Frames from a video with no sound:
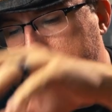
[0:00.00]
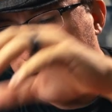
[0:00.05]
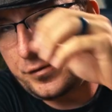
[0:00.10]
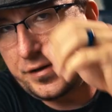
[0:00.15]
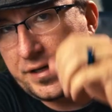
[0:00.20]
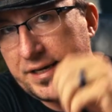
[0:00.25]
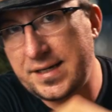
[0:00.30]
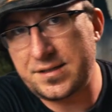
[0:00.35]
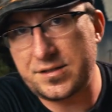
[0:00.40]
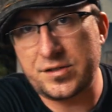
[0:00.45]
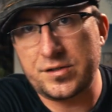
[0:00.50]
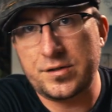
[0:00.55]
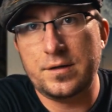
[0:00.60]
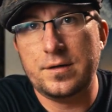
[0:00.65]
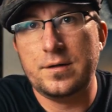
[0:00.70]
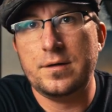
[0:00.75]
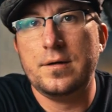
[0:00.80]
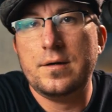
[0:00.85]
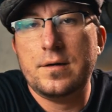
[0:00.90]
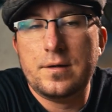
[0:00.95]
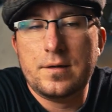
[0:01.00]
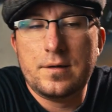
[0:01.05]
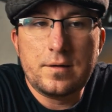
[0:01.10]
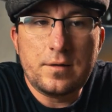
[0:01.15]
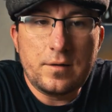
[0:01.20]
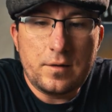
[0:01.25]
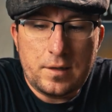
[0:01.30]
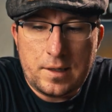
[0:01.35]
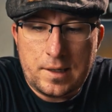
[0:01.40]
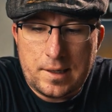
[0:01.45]
you get
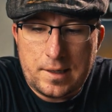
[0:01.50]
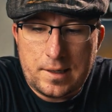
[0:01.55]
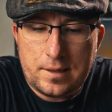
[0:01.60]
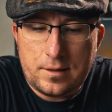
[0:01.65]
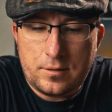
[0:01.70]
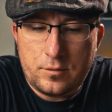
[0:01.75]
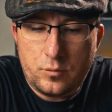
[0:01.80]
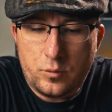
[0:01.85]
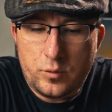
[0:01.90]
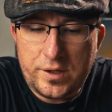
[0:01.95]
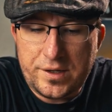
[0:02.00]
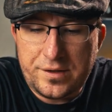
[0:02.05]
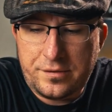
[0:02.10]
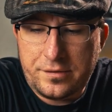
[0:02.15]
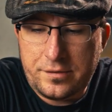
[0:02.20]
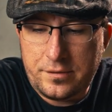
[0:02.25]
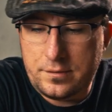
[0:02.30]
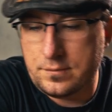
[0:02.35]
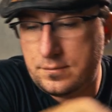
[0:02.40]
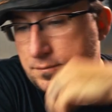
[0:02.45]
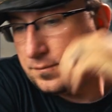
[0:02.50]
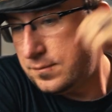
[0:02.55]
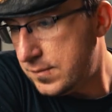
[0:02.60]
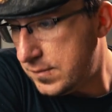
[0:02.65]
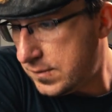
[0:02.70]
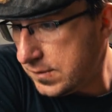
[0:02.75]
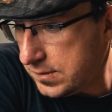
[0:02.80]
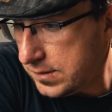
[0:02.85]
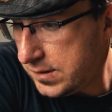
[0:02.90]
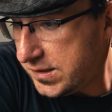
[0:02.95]
with
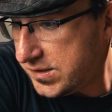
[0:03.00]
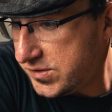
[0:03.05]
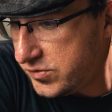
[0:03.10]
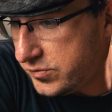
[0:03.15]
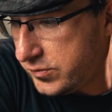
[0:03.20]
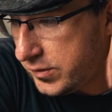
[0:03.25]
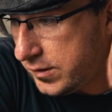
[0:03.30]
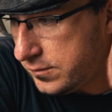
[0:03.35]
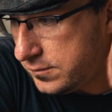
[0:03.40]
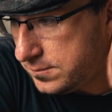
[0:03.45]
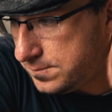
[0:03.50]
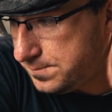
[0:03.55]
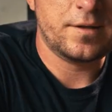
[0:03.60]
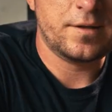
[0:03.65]
this drone.